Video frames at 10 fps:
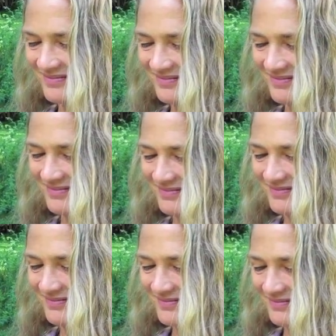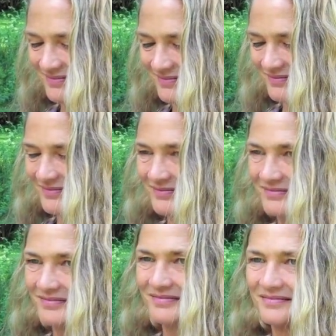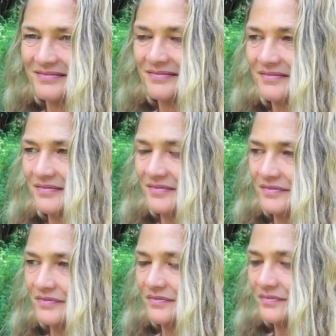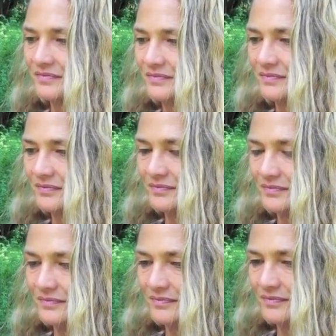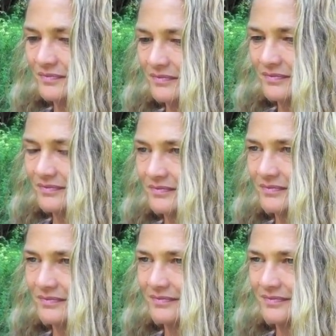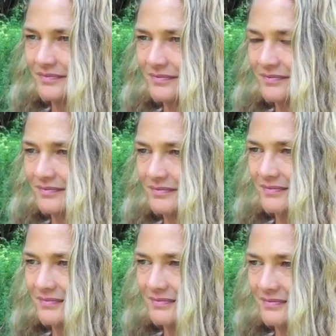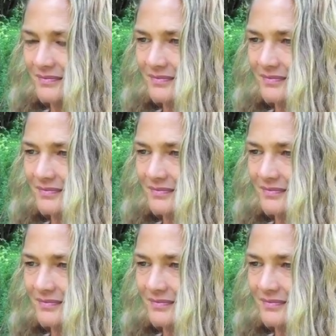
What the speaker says: This person isn't speaking.